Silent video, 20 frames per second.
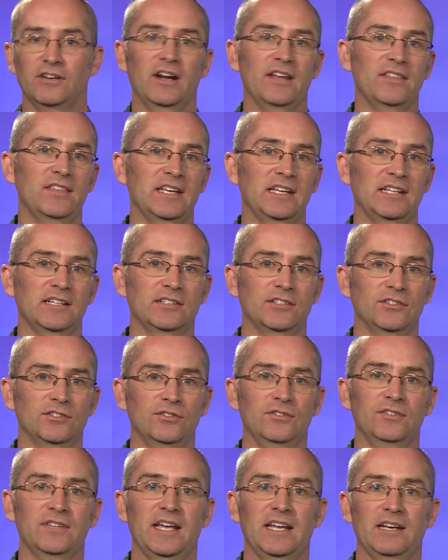I think to
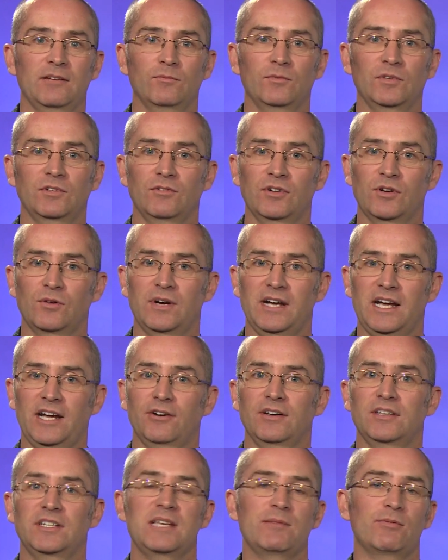do that would require
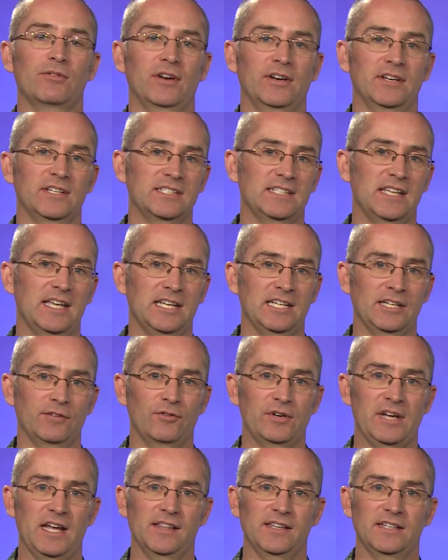a deeper understanding of
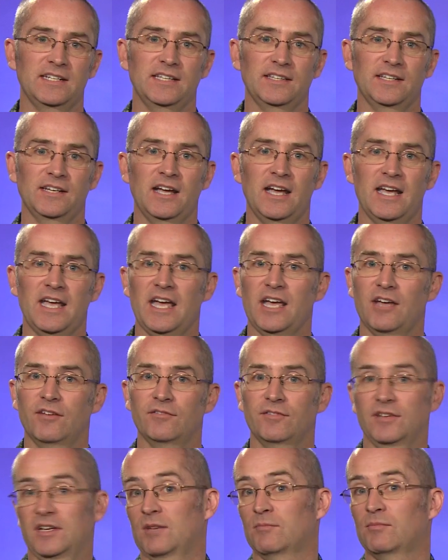reality than I
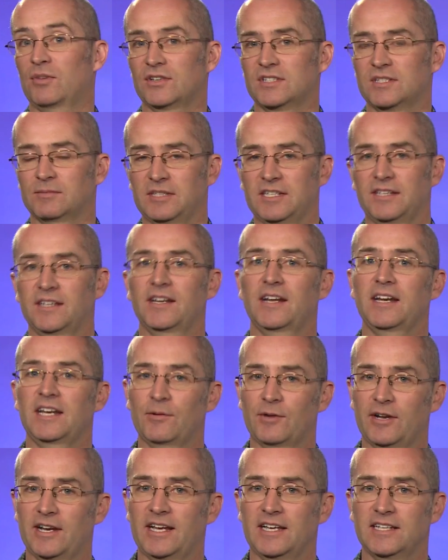have and possibly that
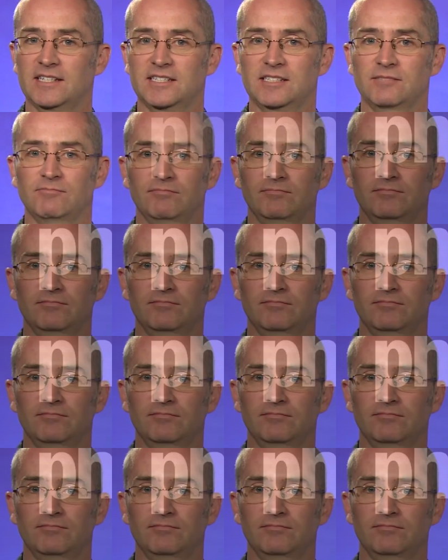anyone has.